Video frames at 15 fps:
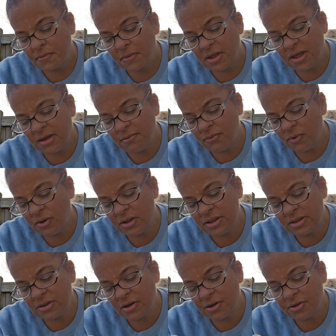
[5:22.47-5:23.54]
Keep
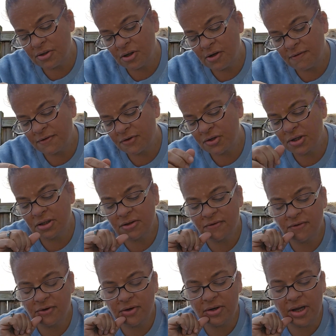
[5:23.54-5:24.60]
moist, harden off,
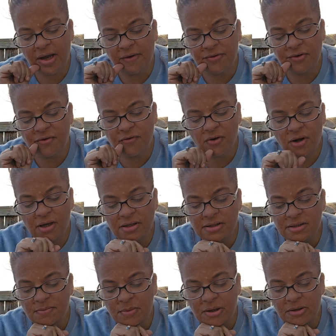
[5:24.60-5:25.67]
transfer after
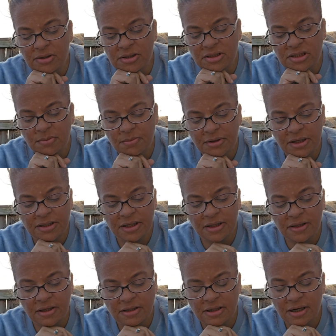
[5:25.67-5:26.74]
frost. Bury deep, planting
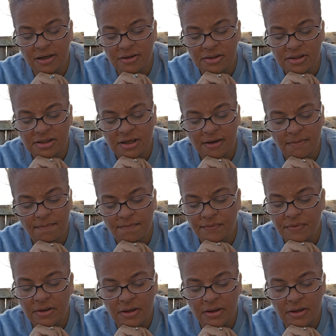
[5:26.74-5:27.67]
the entire stem.